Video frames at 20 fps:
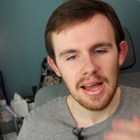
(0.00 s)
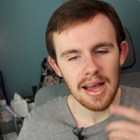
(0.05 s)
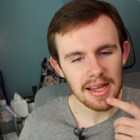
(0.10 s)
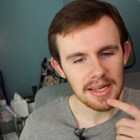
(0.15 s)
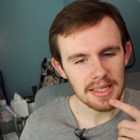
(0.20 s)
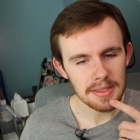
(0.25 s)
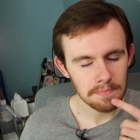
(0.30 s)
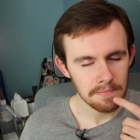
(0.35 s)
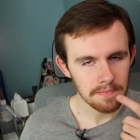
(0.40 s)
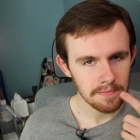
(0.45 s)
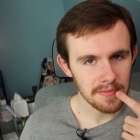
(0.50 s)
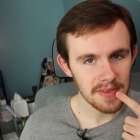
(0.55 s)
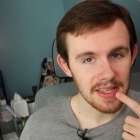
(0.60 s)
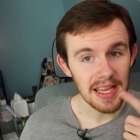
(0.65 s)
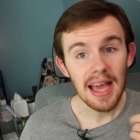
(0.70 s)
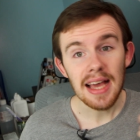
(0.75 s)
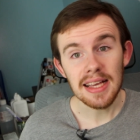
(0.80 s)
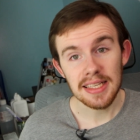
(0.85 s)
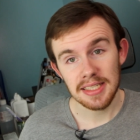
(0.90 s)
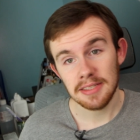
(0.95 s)
And
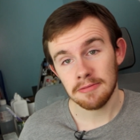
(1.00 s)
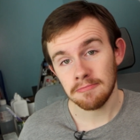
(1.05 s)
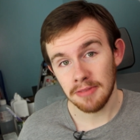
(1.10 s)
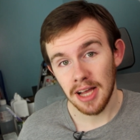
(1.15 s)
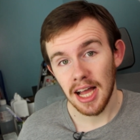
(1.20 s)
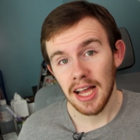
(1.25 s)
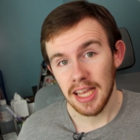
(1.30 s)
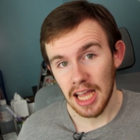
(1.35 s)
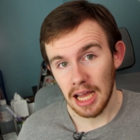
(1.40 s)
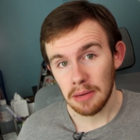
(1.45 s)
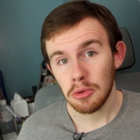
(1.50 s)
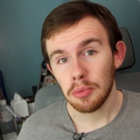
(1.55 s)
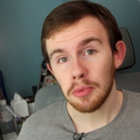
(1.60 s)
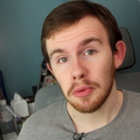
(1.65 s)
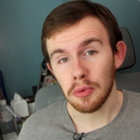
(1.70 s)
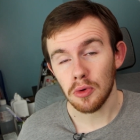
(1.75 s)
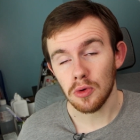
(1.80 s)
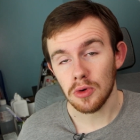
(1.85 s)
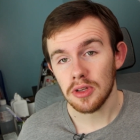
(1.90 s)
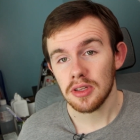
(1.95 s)
yes, I am a
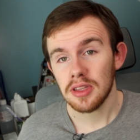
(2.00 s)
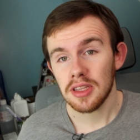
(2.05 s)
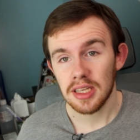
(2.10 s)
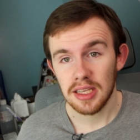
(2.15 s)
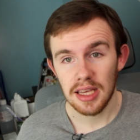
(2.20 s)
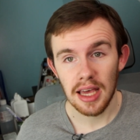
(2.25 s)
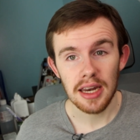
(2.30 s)
proponent that